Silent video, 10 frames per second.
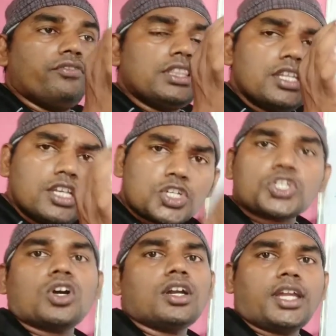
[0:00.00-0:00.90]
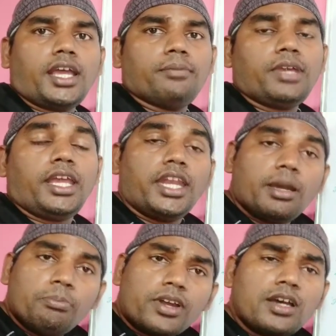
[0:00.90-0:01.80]
within a short time a
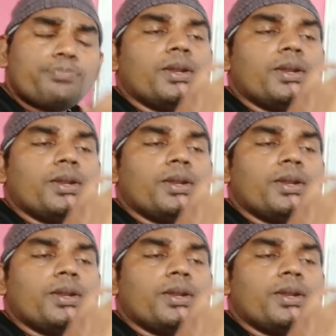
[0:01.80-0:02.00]
number of